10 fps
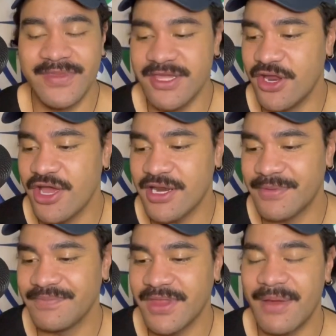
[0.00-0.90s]
You know, and
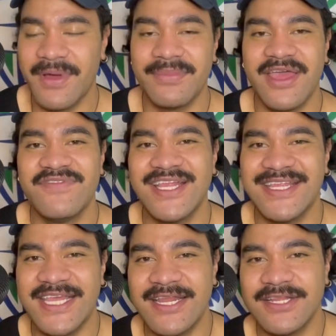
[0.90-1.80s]
I'm heavily
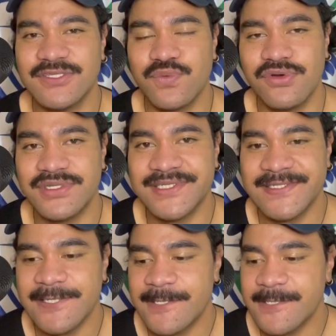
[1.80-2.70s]
leaning towards,
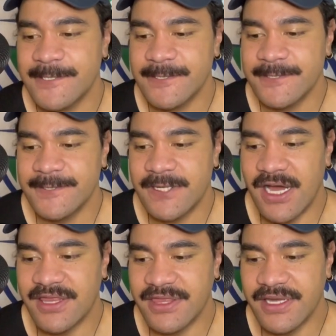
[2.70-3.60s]

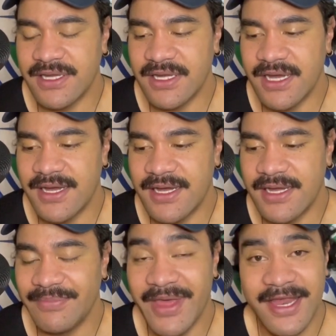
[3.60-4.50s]
I think,
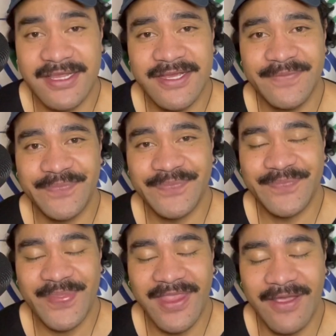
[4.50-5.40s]
Manly.
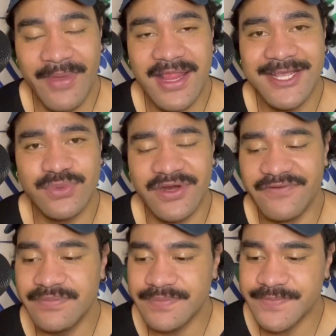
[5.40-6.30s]
Manly is one of them.